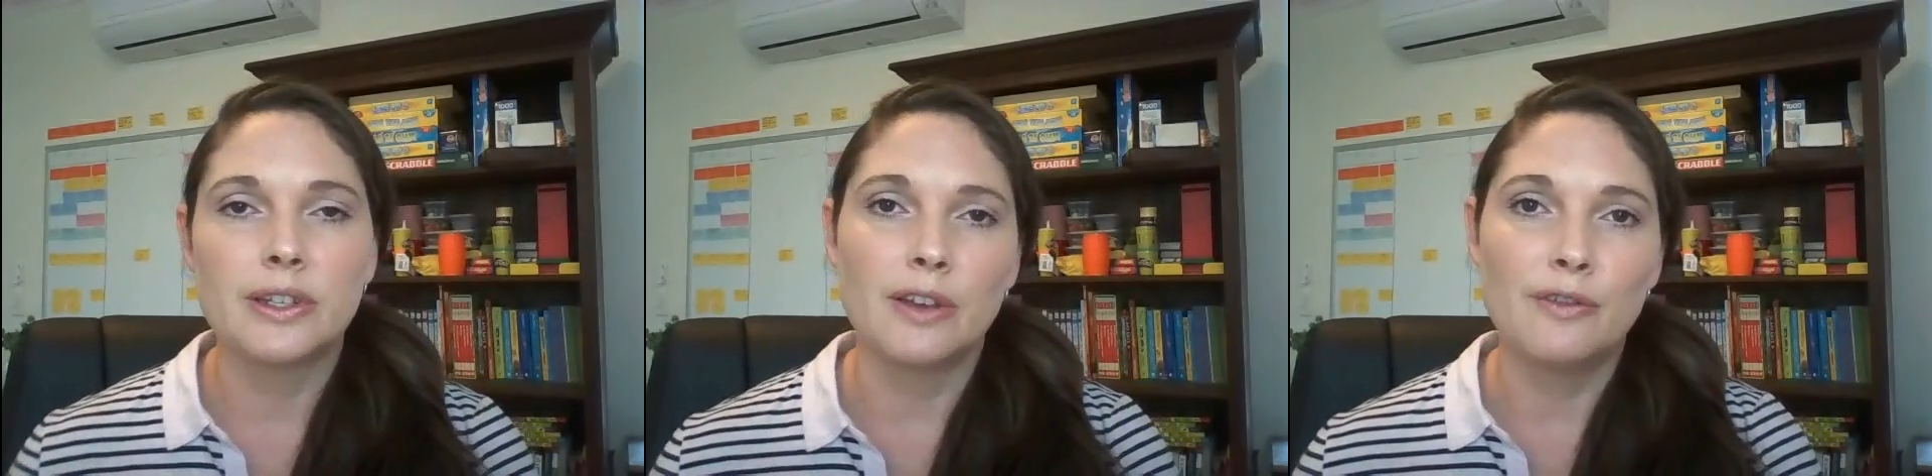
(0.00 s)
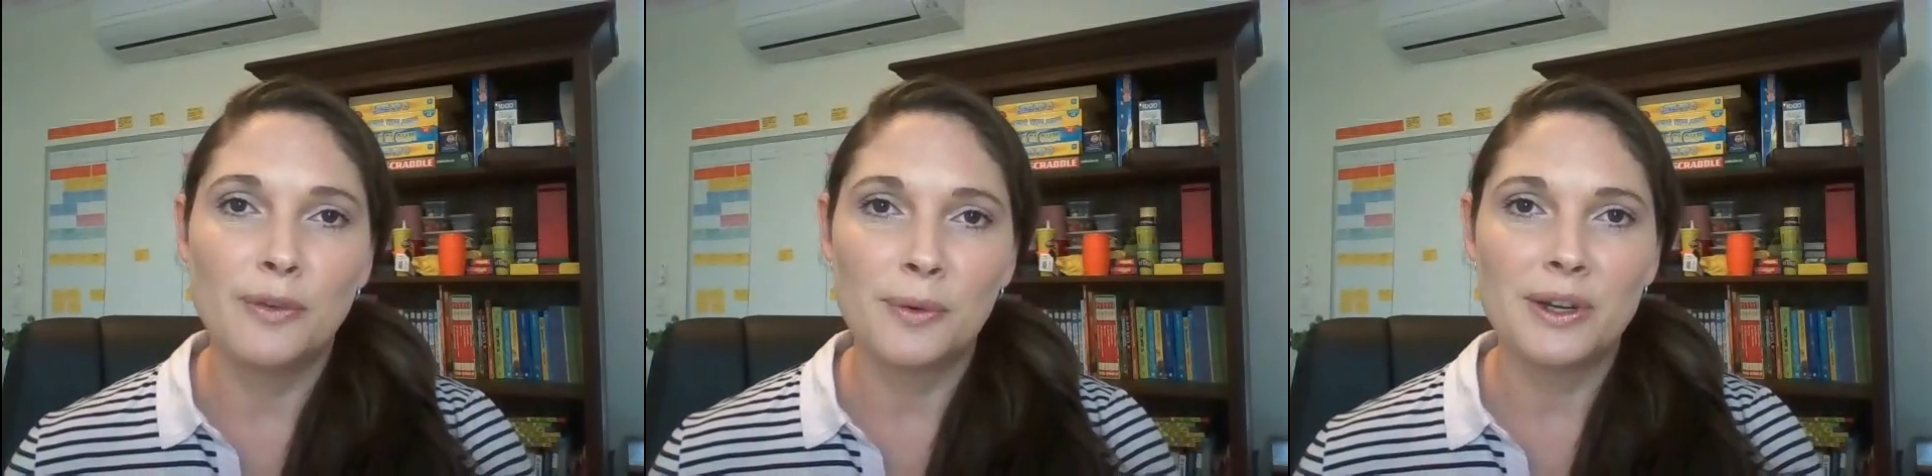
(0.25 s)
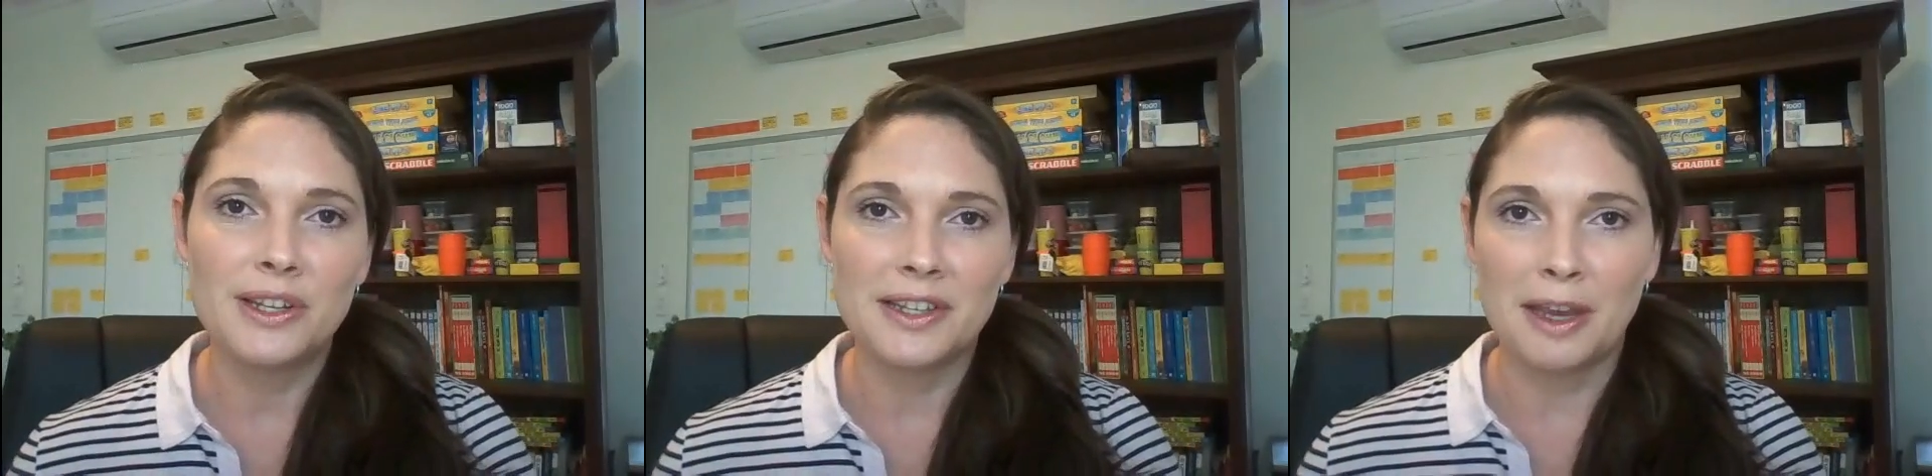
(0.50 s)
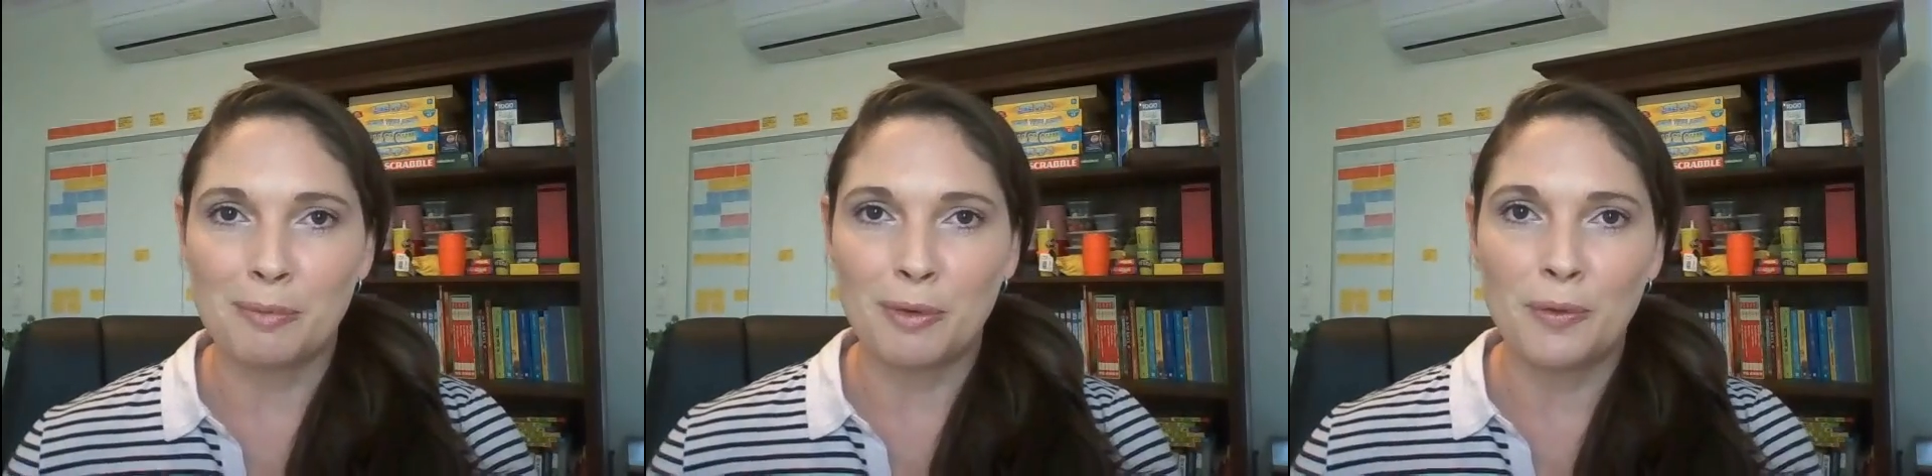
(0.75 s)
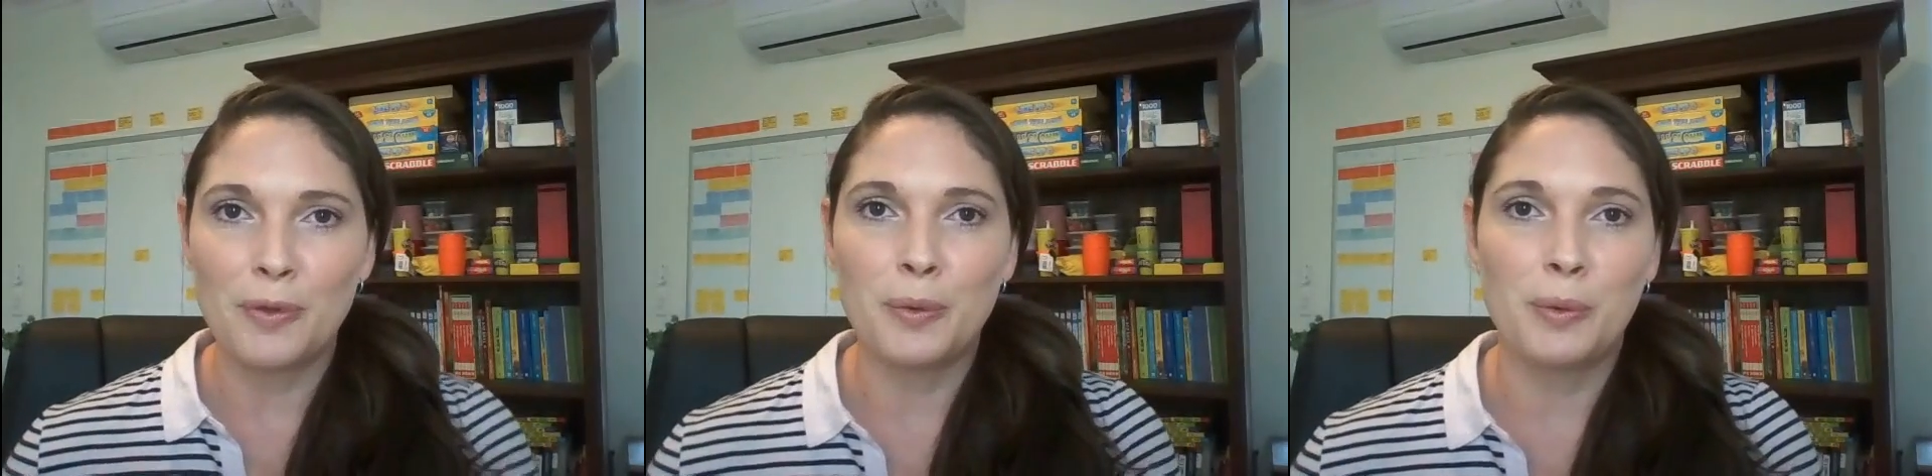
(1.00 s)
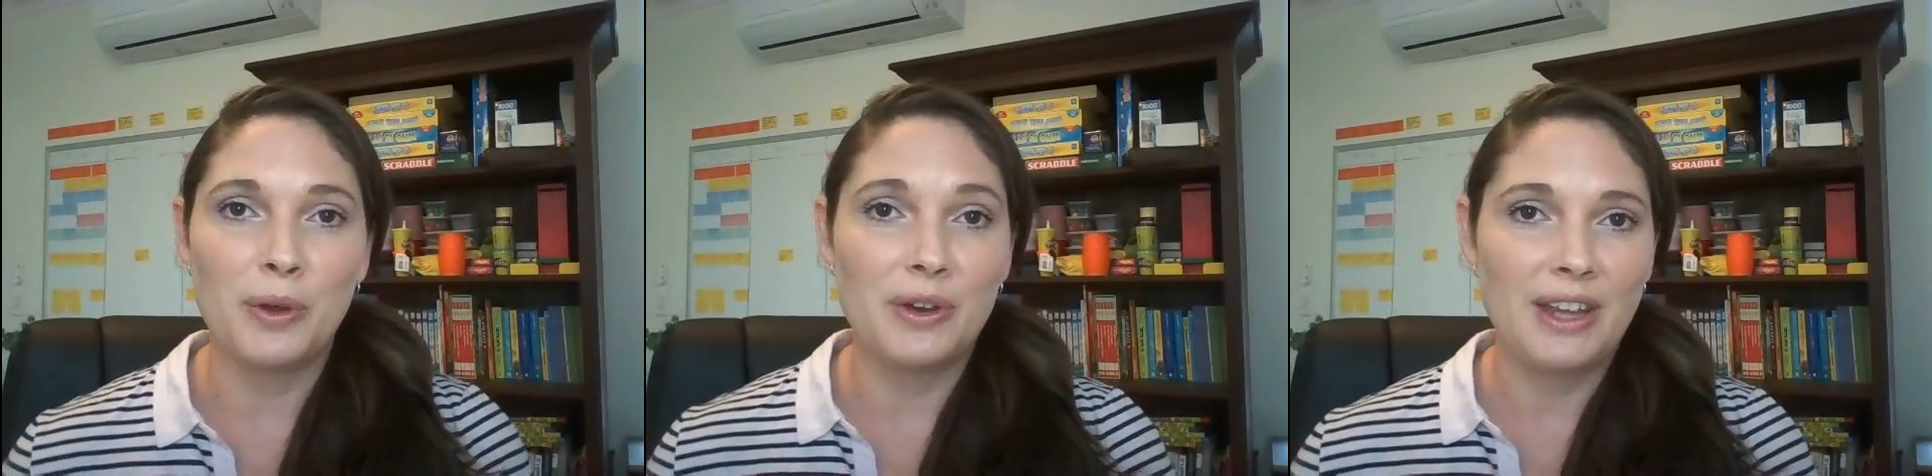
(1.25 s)
So, for example,
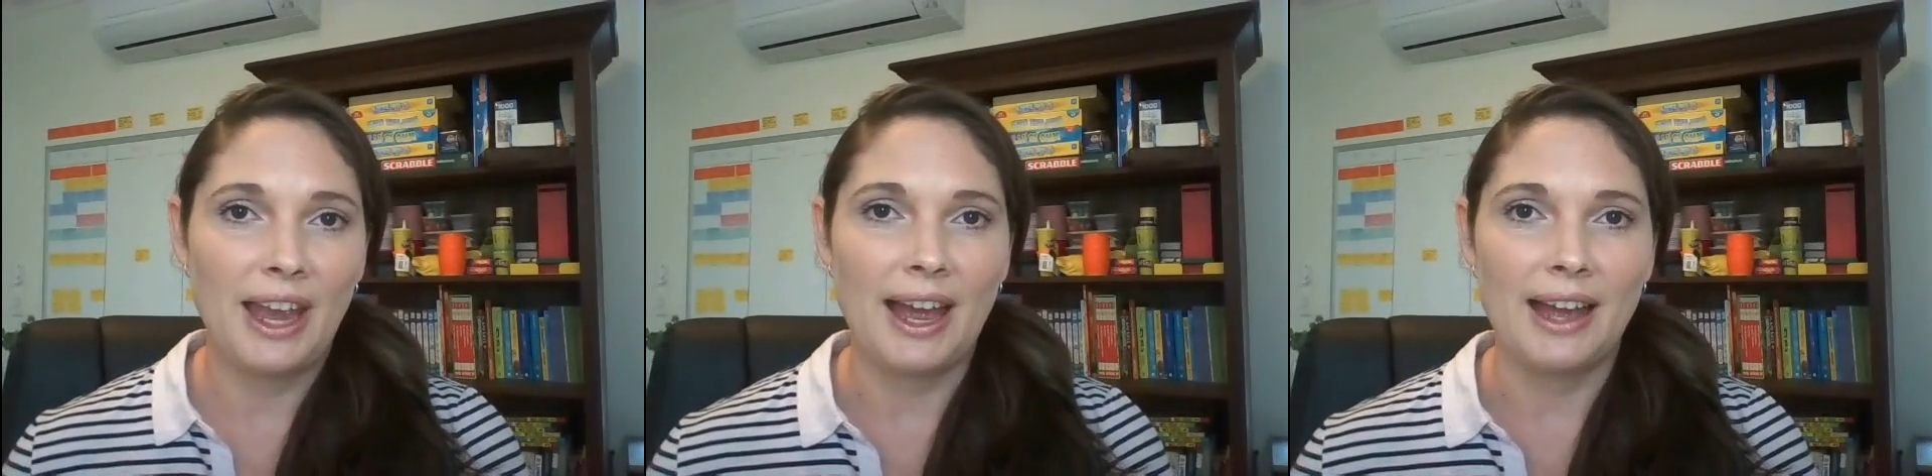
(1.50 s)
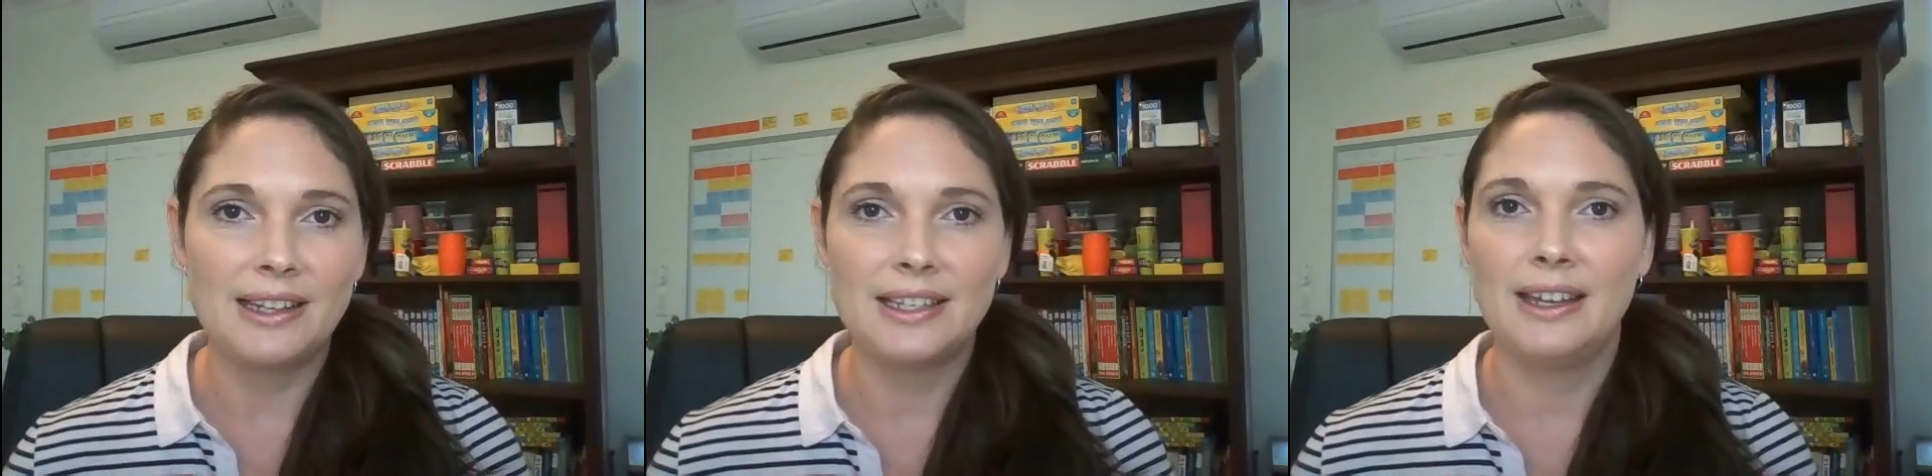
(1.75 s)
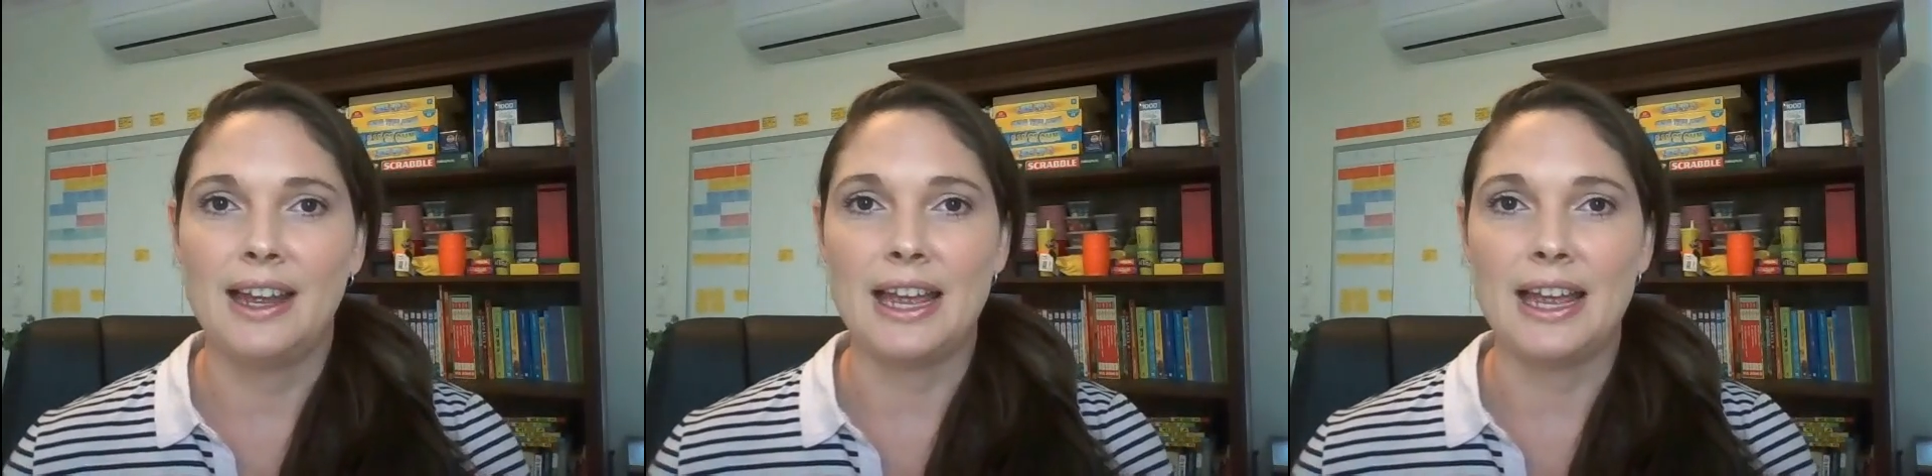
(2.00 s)
the word cat